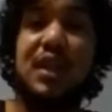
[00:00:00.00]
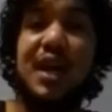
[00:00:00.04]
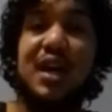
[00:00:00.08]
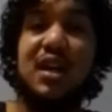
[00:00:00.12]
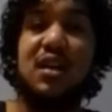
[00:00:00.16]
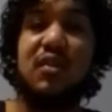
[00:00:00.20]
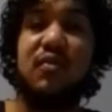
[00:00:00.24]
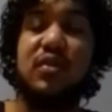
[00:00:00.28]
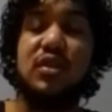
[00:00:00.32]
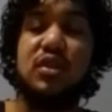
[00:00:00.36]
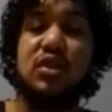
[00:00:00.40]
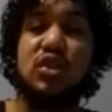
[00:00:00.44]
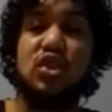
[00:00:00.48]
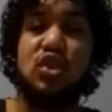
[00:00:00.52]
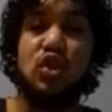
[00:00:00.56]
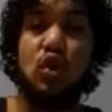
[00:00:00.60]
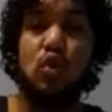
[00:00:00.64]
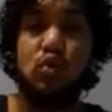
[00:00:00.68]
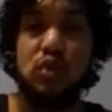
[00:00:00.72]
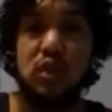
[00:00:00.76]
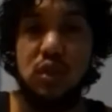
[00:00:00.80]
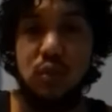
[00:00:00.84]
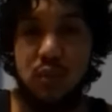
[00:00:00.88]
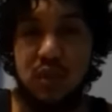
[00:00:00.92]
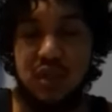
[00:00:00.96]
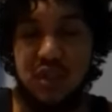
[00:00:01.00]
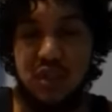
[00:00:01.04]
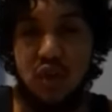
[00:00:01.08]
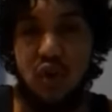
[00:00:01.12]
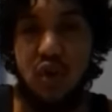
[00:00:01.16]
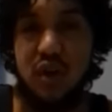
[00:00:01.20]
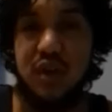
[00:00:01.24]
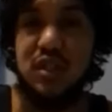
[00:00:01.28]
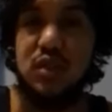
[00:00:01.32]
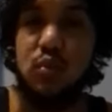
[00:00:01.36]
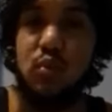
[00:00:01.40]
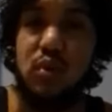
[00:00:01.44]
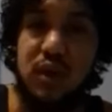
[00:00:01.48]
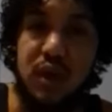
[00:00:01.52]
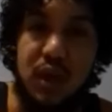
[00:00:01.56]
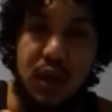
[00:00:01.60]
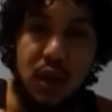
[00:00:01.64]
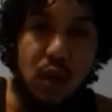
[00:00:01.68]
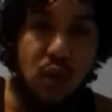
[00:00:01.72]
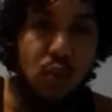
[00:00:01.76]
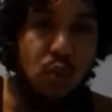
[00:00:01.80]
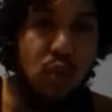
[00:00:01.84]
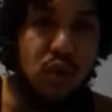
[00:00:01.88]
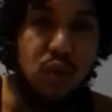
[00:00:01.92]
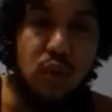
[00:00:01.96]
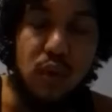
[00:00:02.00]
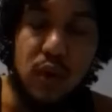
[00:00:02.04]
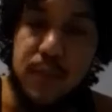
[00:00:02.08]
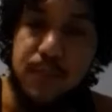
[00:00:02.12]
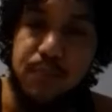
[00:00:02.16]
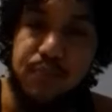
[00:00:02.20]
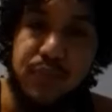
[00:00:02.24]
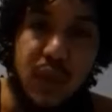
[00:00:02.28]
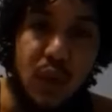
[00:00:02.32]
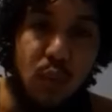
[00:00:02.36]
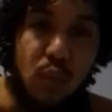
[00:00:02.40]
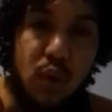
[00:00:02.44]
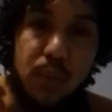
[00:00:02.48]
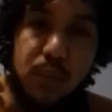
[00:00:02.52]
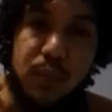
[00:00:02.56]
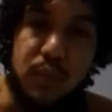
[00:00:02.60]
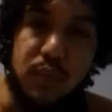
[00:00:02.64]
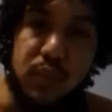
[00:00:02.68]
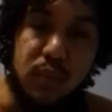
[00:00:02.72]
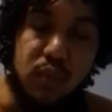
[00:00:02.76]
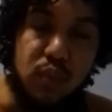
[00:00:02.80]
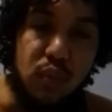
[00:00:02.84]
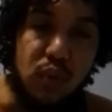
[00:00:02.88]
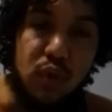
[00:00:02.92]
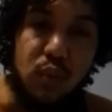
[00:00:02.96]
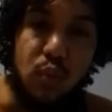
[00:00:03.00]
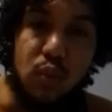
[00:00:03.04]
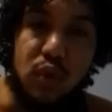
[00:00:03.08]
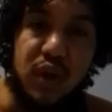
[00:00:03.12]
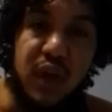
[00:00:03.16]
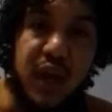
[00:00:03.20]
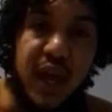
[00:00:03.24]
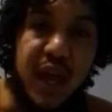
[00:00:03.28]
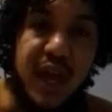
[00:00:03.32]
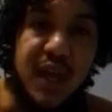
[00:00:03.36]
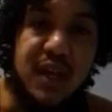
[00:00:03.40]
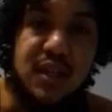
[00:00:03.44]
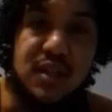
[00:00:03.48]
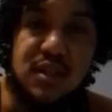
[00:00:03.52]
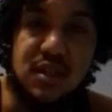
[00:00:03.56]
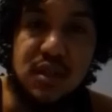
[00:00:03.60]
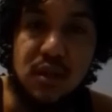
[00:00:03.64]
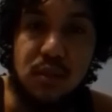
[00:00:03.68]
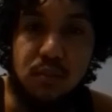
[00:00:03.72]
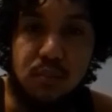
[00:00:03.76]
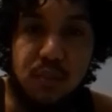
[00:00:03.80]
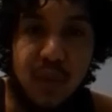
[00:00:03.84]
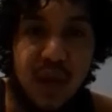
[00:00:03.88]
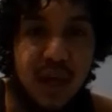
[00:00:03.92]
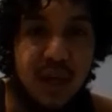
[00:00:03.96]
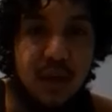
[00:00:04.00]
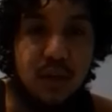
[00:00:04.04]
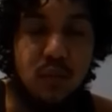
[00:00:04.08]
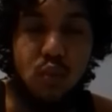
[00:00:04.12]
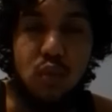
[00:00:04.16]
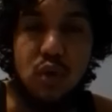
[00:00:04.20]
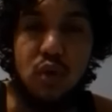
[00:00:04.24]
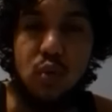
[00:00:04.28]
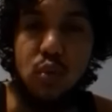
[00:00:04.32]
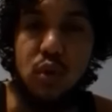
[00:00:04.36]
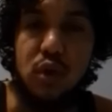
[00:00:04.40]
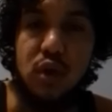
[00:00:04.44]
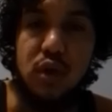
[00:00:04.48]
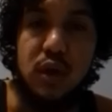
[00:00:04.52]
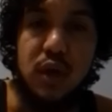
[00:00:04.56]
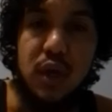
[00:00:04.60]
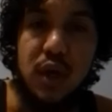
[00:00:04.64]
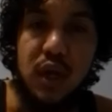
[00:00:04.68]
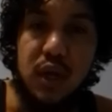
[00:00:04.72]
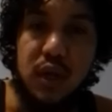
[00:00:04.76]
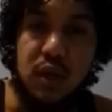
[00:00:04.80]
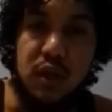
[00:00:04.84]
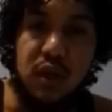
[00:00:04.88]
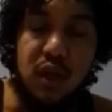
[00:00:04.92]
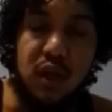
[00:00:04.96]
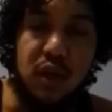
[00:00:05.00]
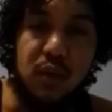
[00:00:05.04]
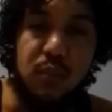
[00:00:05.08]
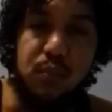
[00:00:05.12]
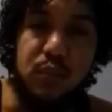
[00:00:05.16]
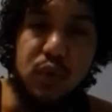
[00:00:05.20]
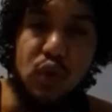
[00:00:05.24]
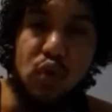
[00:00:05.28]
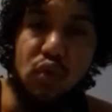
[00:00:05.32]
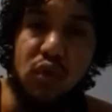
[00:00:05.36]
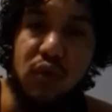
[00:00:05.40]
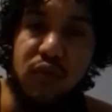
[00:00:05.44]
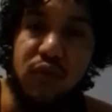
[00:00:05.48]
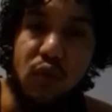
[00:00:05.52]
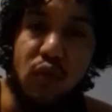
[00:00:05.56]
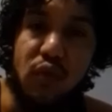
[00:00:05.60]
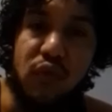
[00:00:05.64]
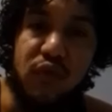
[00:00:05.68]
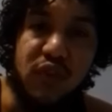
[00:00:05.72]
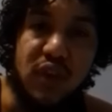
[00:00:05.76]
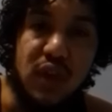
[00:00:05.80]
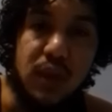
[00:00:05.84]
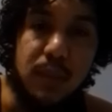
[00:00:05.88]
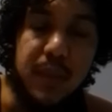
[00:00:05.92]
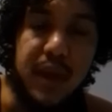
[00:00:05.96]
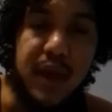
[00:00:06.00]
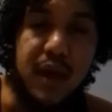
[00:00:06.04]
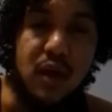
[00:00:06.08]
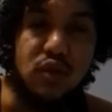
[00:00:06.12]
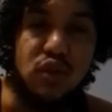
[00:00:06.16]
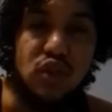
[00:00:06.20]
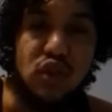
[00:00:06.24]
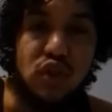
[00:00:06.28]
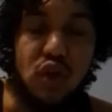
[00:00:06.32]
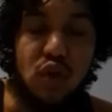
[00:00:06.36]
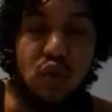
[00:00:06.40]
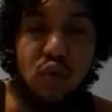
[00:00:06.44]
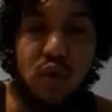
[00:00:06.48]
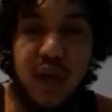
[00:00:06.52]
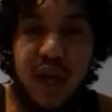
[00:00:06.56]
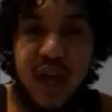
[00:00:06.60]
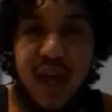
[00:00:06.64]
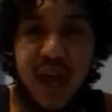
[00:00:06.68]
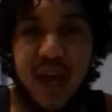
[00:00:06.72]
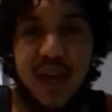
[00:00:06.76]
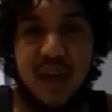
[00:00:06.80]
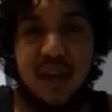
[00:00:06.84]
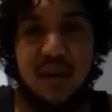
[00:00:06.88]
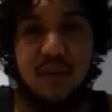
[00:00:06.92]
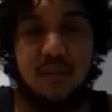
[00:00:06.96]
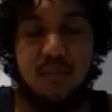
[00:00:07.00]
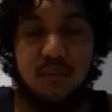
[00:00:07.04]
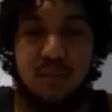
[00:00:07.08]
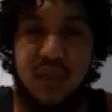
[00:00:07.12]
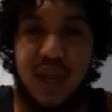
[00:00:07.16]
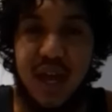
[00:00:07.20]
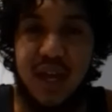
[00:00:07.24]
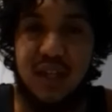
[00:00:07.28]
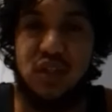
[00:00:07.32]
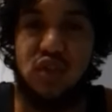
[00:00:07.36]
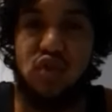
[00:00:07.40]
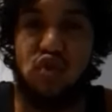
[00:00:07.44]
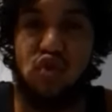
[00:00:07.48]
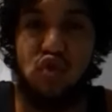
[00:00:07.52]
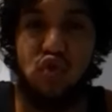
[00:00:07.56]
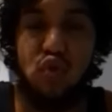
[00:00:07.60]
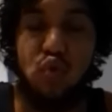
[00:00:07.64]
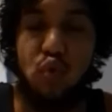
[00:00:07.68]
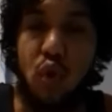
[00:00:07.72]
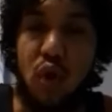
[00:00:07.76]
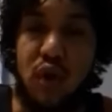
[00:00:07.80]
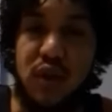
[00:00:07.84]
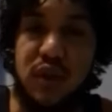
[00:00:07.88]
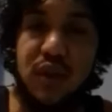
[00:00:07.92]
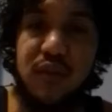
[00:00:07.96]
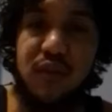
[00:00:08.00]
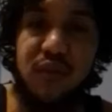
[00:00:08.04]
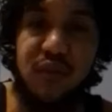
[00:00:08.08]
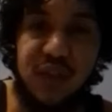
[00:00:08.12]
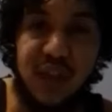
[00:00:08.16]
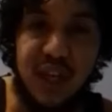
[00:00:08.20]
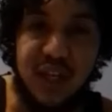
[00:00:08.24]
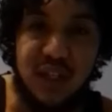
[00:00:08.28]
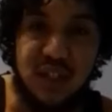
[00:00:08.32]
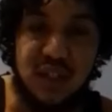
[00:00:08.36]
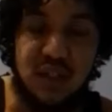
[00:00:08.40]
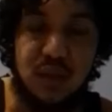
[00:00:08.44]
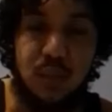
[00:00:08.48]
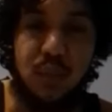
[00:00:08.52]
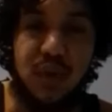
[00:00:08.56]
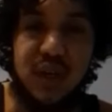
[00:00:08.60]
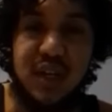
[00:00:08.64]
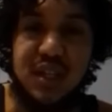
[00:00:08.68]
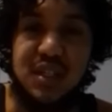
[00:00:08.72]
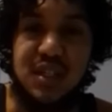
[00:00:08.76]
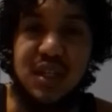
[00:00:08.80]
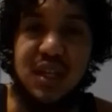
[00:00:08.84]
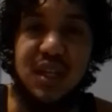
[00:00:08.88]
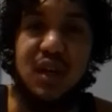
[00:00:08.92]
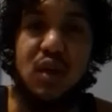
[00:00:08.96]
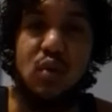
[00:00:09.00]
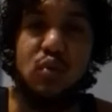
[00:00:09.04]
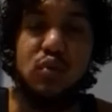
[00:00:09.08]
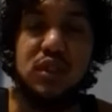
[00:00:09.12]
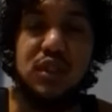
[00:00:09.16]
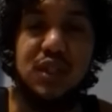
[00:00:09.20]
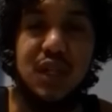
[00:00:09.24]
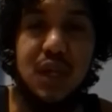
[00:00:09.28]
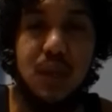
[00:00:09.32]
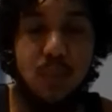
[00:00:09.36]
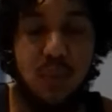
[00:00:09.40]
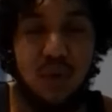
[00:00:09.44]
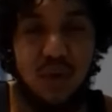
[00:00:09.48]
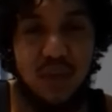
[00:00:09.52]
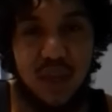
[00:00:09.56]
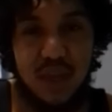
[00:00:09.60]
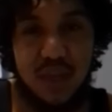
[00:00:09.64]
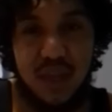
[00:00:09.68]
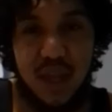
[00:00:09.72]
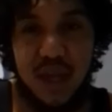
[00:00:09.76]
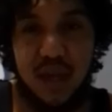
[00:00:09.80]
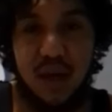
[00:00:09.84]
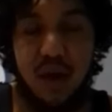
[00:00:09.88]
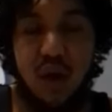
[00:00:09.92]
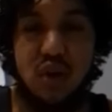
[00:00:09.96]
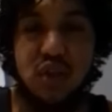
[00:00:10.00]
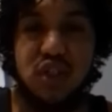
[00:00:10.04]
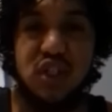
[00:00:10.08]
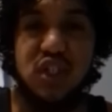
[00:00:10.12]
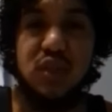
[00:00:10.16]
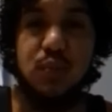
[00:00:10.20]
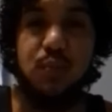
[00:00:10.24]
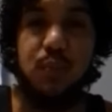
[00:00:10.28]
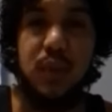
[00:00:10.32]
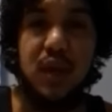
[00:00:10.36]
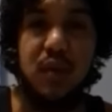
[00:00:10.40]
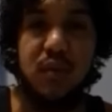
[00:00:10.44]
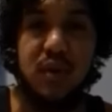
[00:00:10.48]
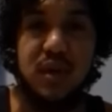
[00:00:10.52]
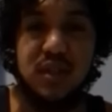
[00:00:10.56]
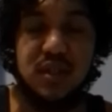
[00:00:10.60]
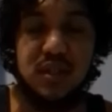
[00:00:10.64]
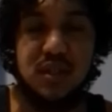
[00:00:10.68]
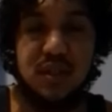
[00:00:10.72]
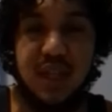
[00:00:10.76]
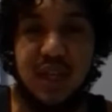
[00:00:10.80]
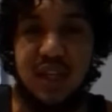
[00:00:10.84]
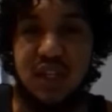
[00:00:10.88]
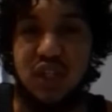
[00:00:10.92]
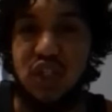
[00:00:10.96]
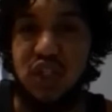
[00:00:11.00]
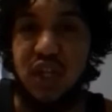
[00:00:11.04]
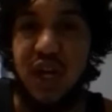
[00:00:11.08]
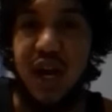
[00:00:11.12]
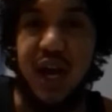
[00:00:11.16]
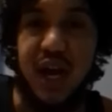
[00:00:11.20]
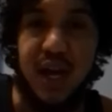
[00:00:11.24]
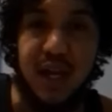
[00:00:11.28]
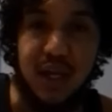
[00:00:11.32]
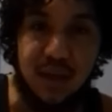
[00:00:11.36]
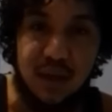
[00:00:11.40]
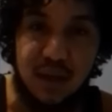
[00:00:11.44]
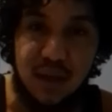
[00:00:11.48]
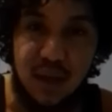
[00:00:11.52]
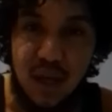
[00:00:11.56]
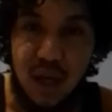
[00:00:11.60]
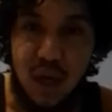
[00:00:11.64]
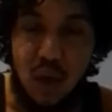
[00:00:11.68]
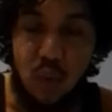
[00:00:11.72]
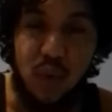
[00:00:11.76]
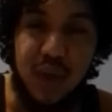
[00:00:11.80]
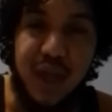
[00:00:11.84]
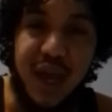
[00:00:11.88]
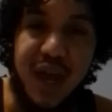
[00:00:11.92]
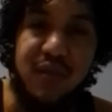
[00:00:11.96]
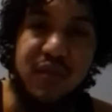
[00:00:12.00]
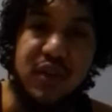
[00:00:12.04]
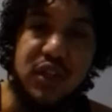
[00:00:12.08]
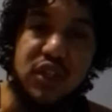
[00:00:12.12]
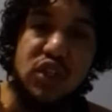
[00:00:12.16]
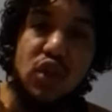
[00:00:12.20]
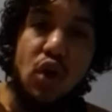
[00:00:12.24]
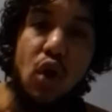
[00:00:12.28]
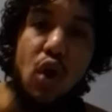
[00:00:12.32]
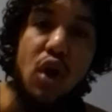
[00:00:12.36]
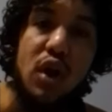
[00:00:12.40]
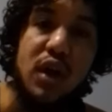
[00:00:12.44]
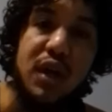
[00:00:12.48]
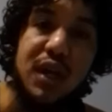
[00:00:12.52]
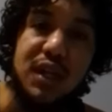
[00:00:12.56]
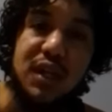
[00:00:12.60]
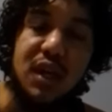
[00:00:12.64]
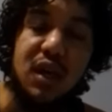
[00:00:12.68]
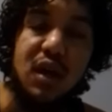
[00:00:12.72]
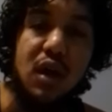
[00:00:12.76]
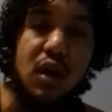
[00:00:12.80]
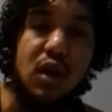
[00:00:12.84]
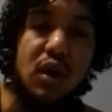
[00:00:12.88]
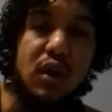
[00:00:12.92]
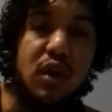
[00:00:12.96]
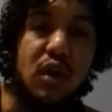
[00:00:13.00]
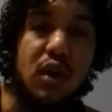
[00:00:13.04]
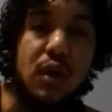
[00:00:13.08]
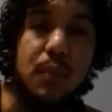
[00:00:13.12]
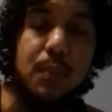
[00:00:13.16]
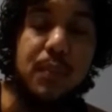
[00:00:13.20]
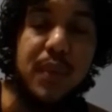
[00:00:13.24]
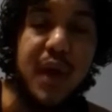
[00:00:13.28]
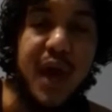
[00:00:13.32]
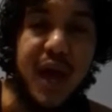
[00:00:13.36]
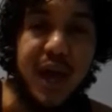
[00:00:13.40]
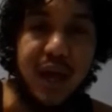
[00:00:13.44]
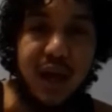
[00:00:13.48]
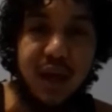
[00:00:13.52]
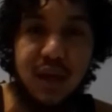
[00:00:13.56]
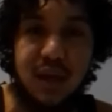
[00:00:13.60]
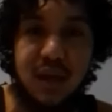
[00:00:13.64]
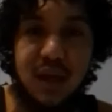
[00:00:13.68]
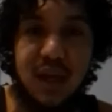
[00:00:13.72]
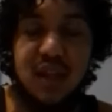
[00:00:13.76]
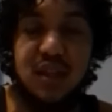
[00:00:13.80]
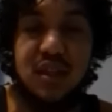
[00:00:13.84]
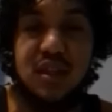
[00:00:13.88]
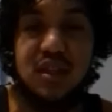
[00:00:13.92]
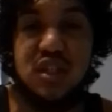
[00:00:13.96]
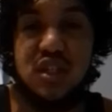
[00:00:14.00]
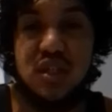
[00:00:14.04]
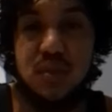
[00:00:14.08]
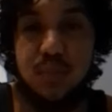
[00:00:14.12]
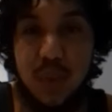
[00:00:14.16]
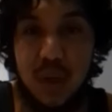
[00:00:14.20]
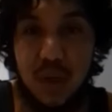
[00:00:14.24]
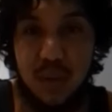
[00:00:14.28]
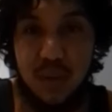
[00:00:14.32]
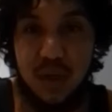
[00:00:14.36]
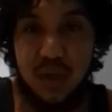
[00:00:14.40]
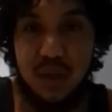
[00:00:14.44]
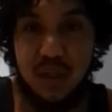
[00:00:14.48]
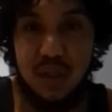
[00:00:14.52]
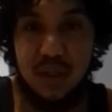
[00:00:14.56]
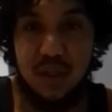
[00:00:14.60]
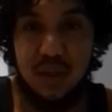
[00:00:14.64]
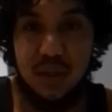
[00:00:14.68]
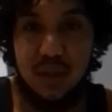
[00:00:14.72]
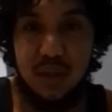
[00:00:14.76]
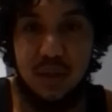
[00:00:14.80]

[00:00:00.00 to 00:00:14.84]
a lot of us chosen ones, targets, we're, we're, we're, we're, we're handsome men, we're, we're uh, beautiful females, you know? And that's true on the flesh, but it's, it goes deeper than that. Our spirits, they shine. We have a target on our back in the spirit.